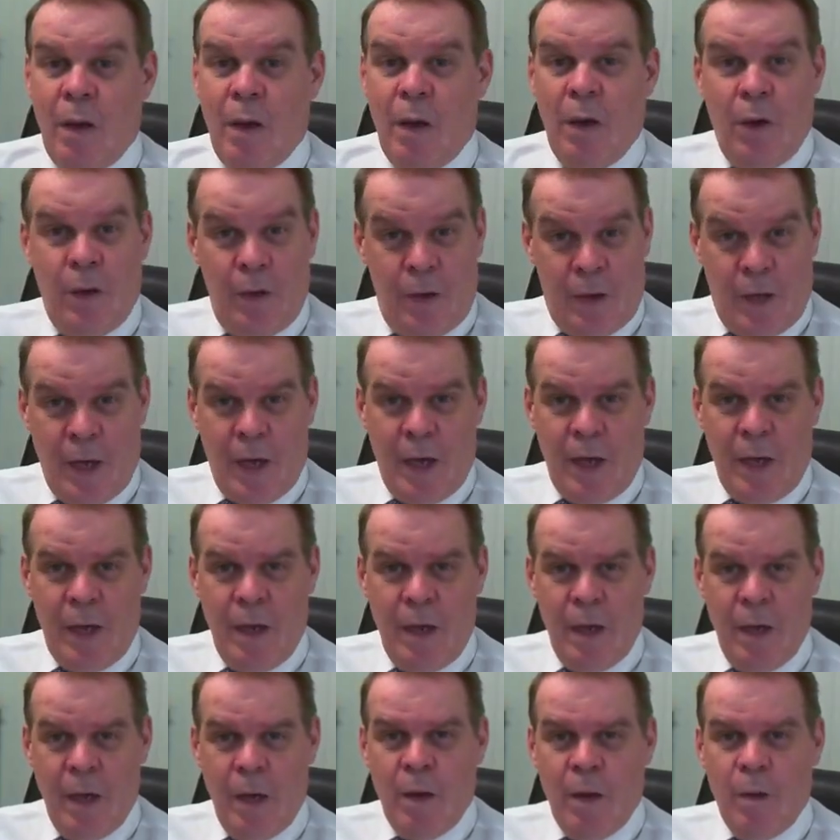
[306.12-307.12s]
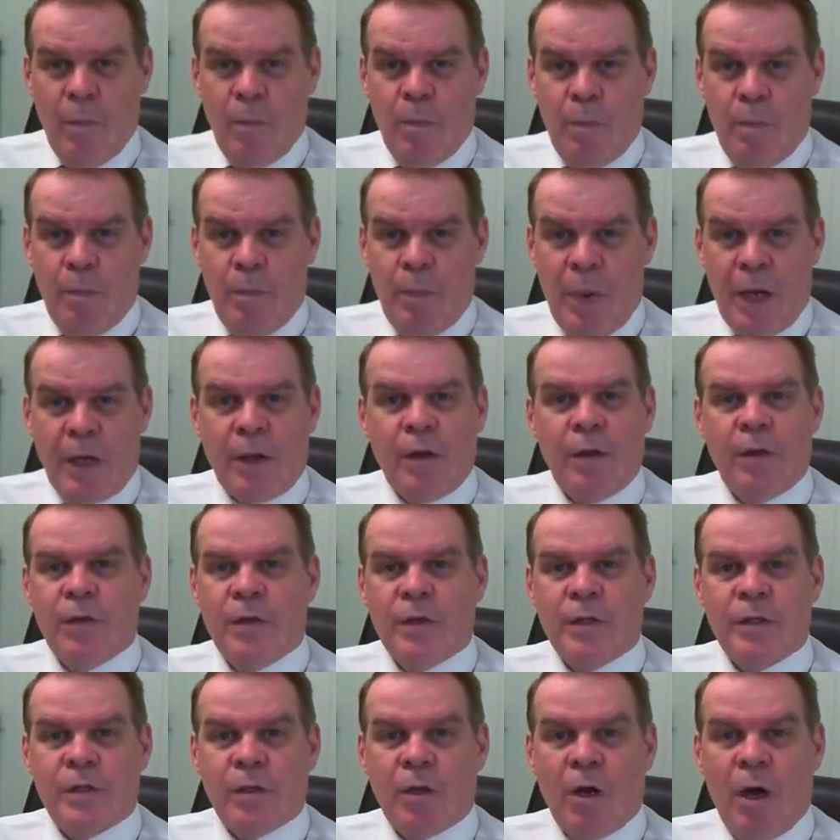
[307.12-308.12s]
Okay, back to the
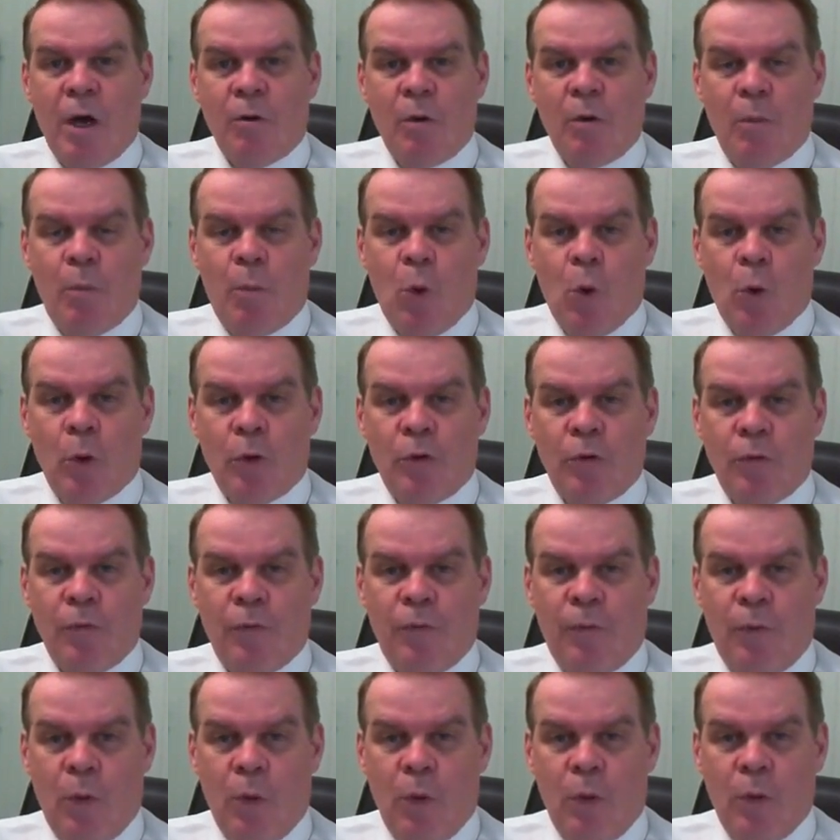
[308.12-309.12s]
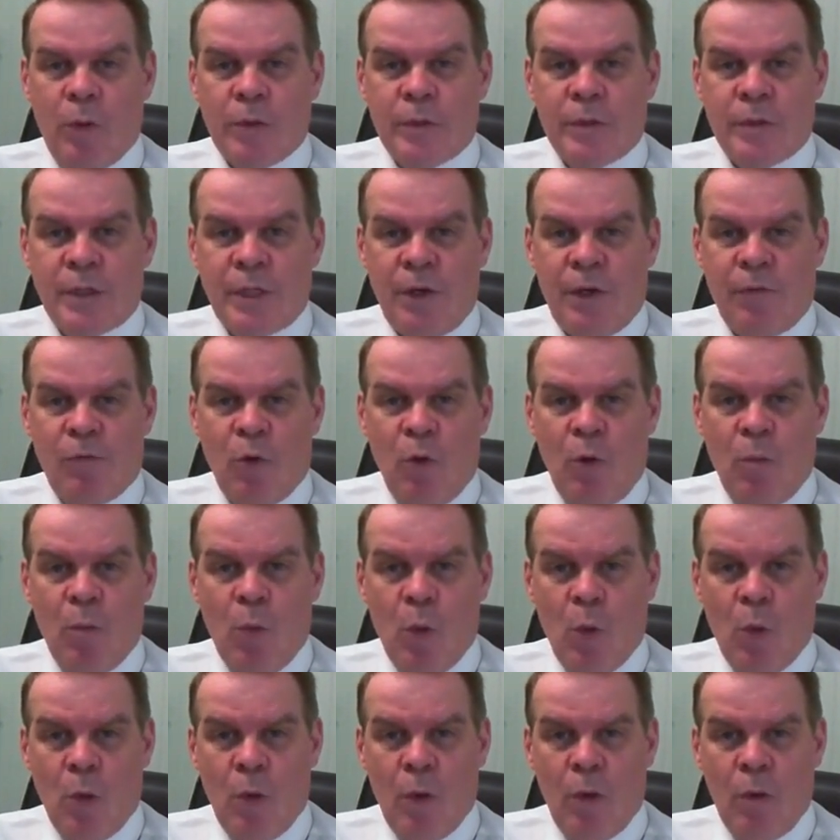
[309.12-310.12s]
Sky Report for several
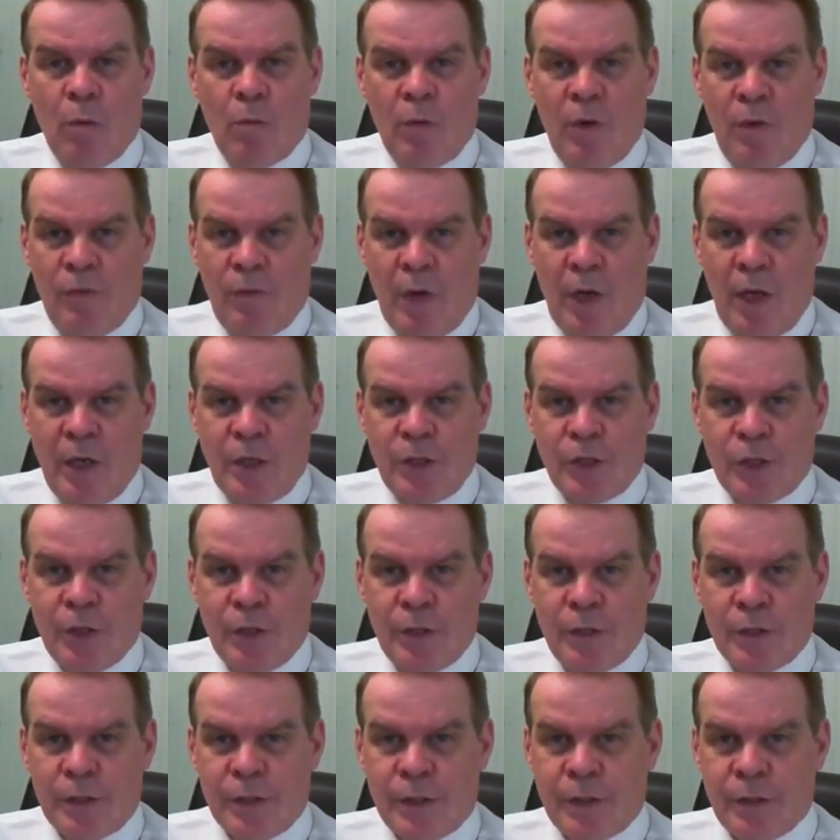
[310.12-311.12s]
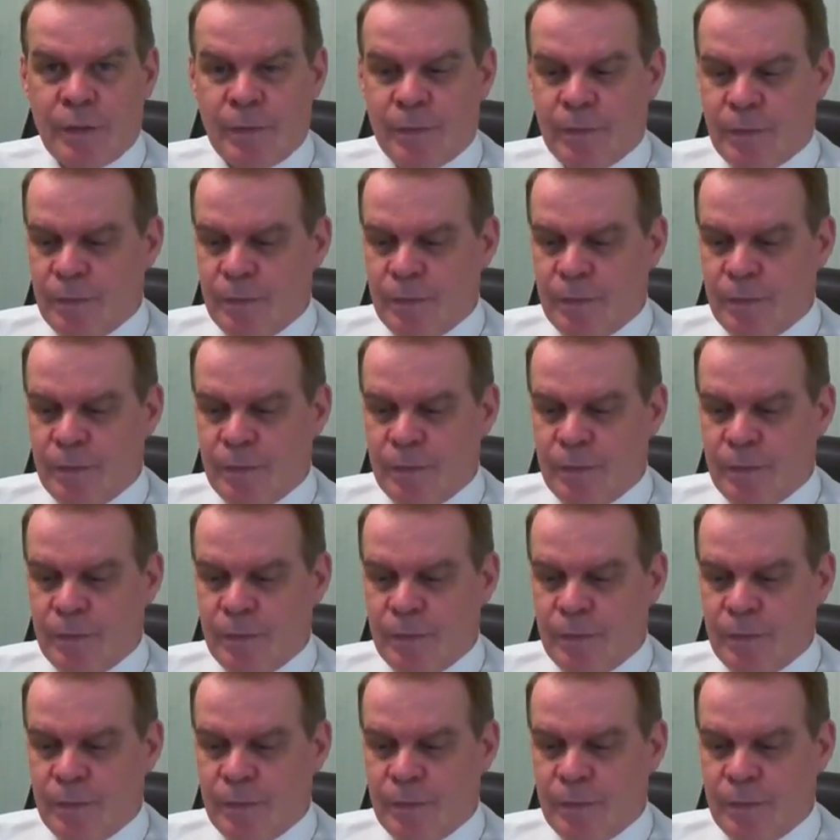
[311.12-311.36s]
more revelations.